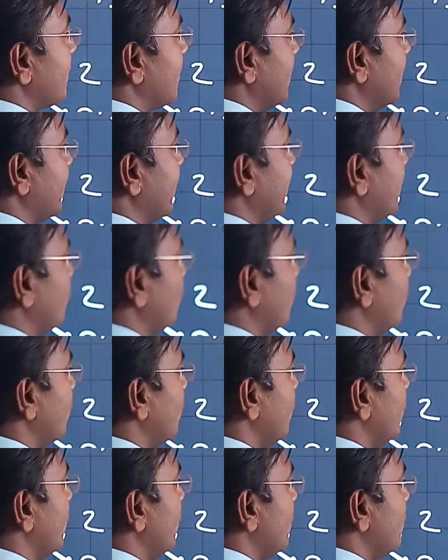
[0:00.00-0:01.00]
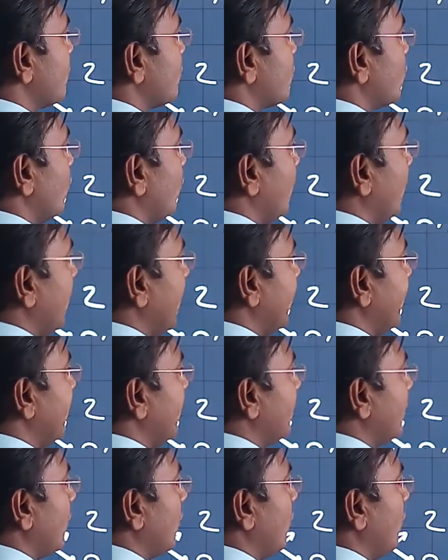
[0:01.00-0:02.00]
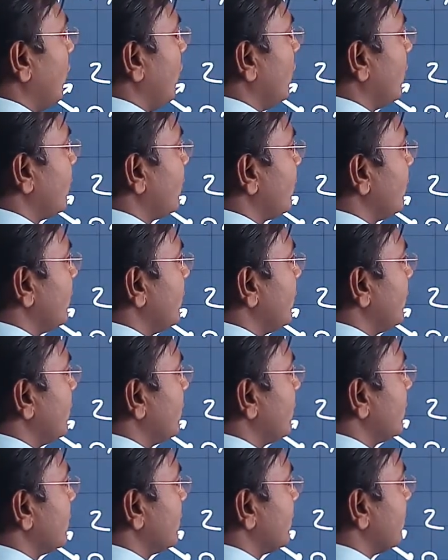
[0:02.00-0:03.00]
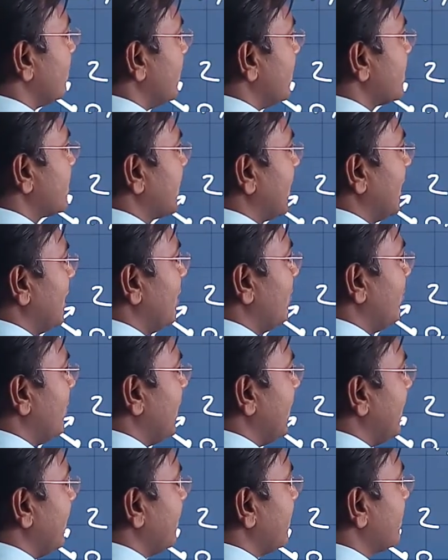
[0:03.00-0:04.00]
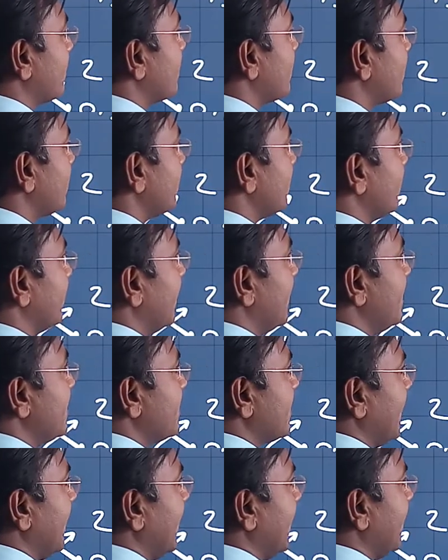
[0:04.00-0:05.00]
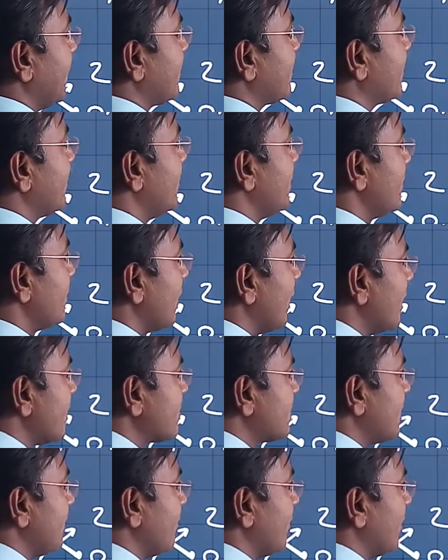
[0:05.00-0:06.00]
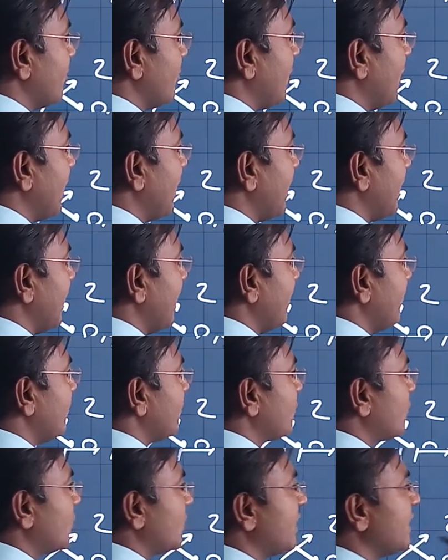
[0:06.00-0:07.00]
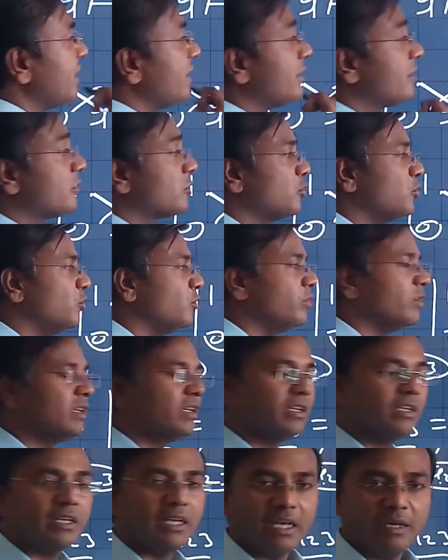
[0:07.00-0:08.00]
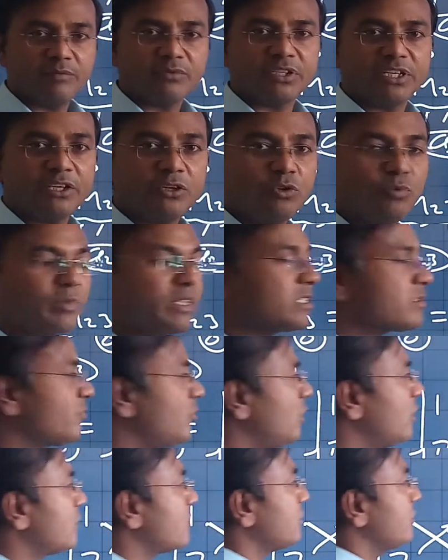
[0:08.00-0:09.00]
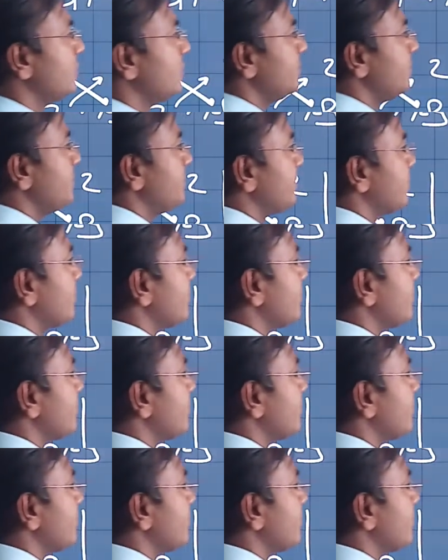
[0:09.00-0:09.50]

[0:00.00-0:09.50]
32. So minor of this element, that is 8, is given by M32. M32 means what?